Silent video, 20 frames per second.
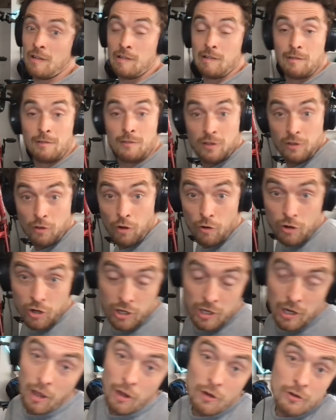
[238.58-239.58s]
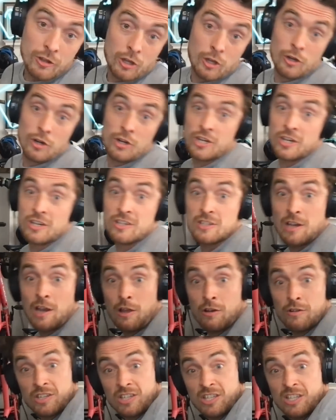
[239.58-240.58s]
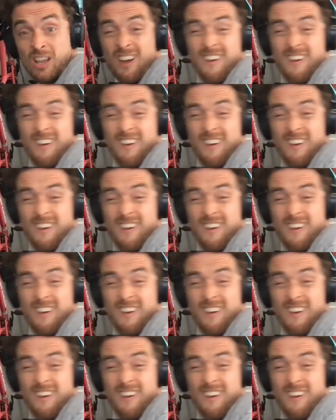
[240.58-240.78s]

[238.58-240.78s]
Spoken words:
got a load of cushions and a load of stuff,